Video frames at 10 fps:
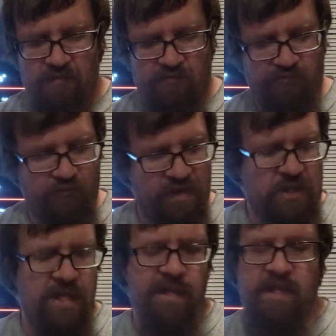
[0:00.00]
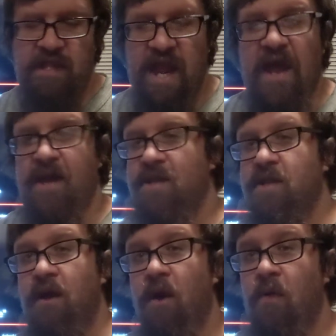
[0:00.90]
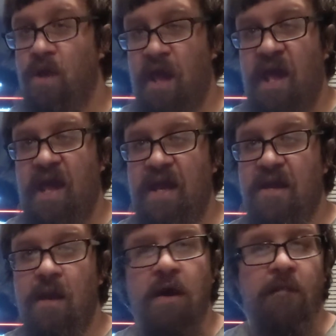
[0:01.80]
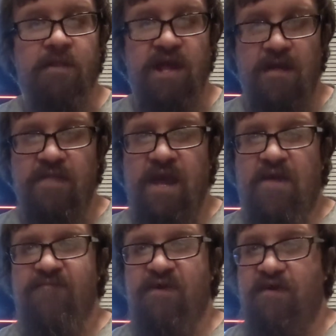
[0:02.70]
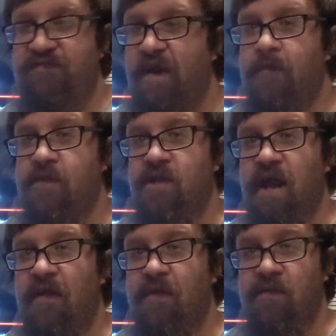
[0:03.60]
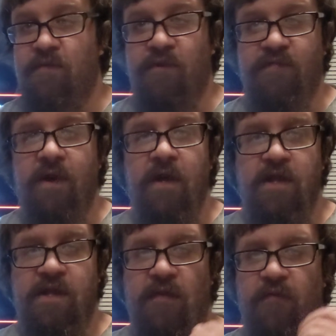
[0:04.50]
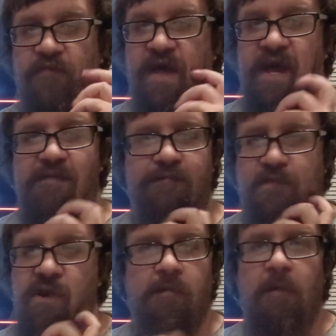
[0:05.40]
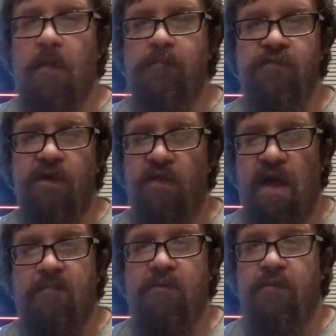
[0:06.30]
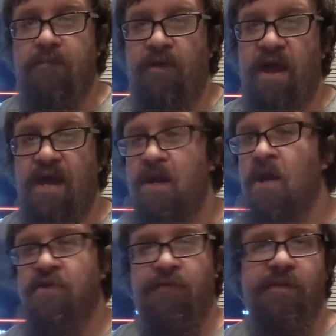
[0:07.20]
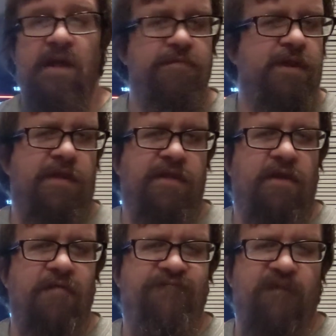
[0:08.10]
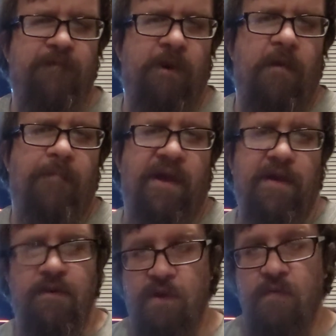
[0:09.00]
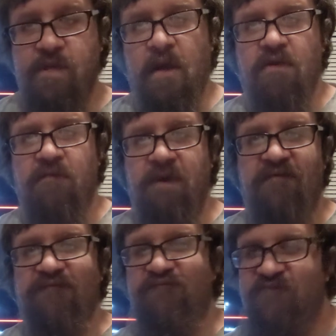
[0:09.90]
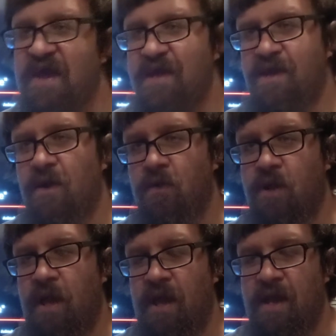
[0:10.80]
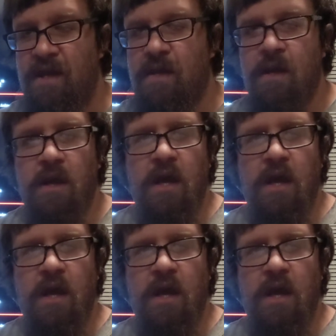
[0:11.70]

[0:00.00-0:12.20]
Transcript: Trish's dad's cocaine, but they only have like $1,000 worth, so they come up with an elaborate plan. Turns out the star football player knows how to make fake cocaine,